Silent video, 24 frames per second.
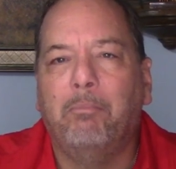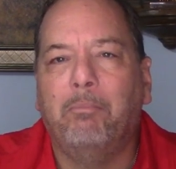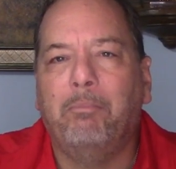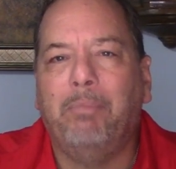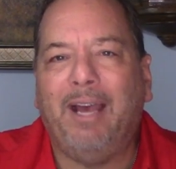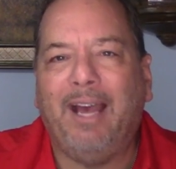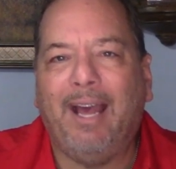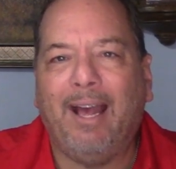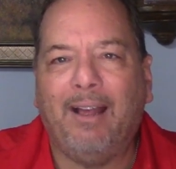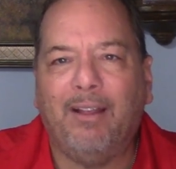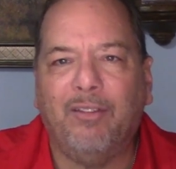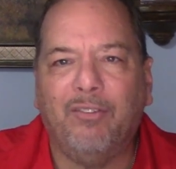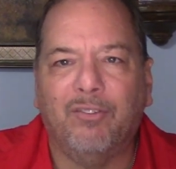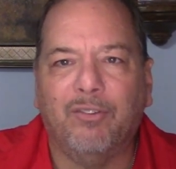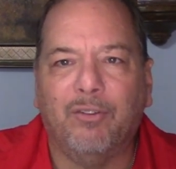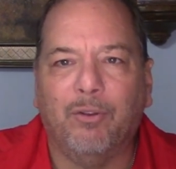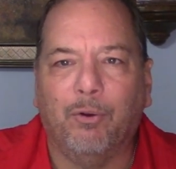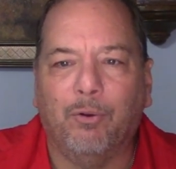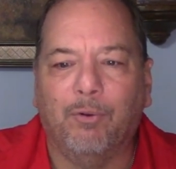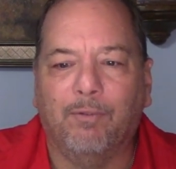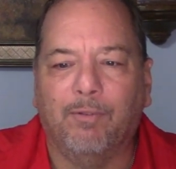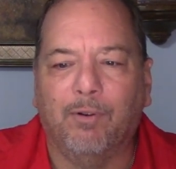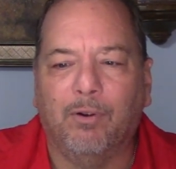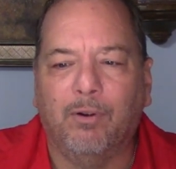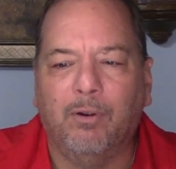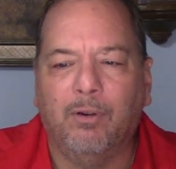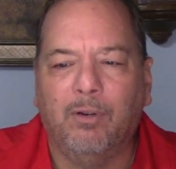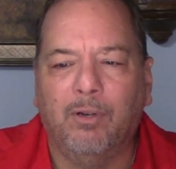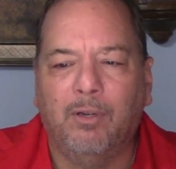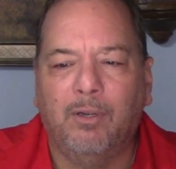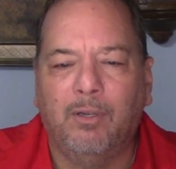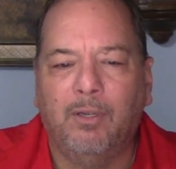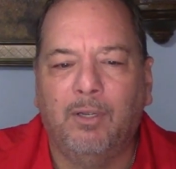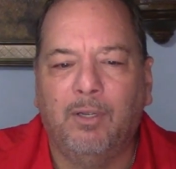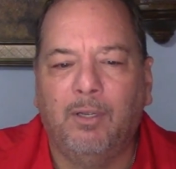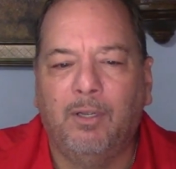Passover
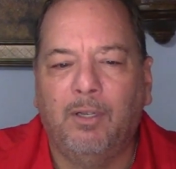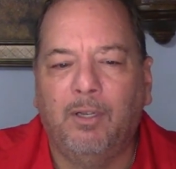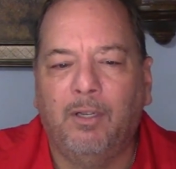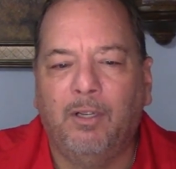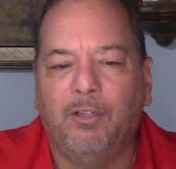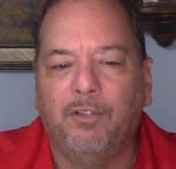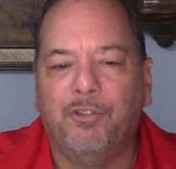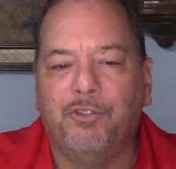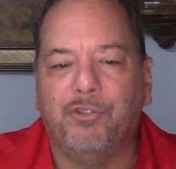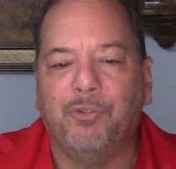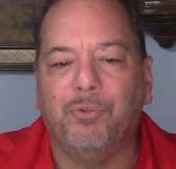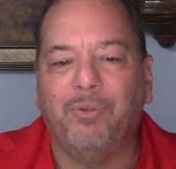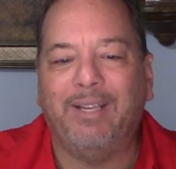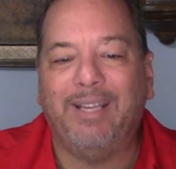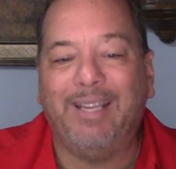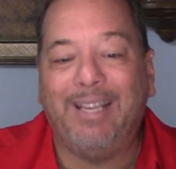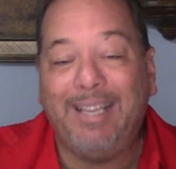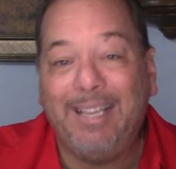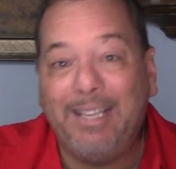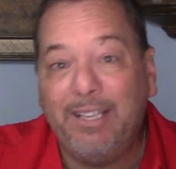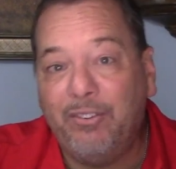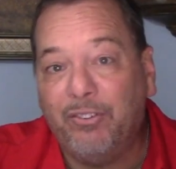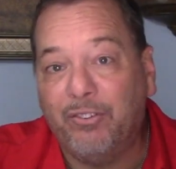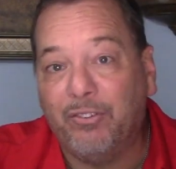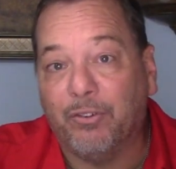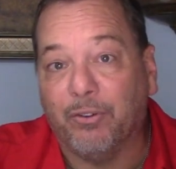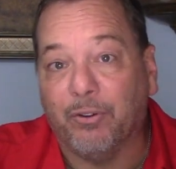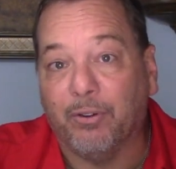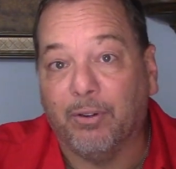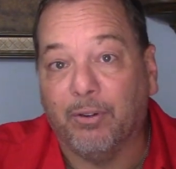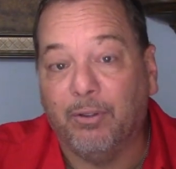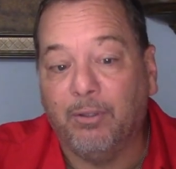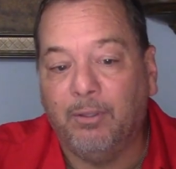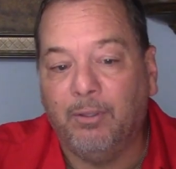to Easter